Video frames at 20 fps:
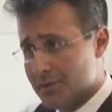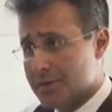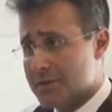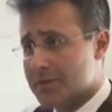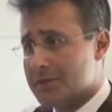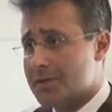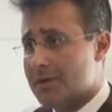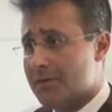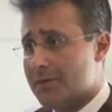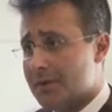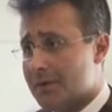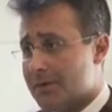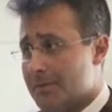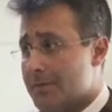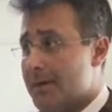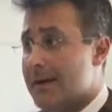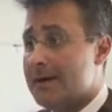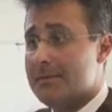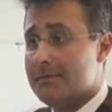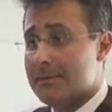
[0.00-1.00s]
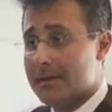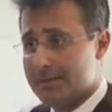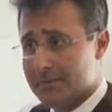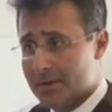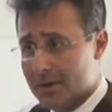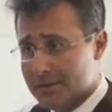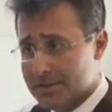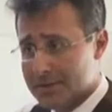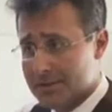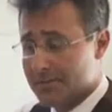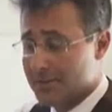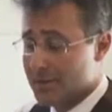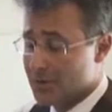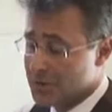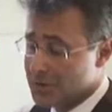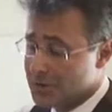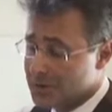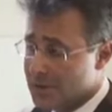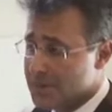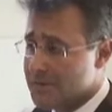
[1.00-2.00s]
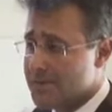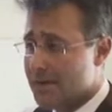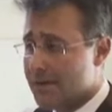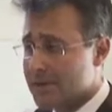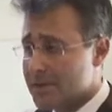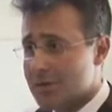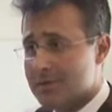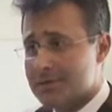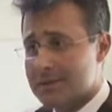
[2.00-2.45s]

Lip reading: which is something very, very promising, because the stretch marks,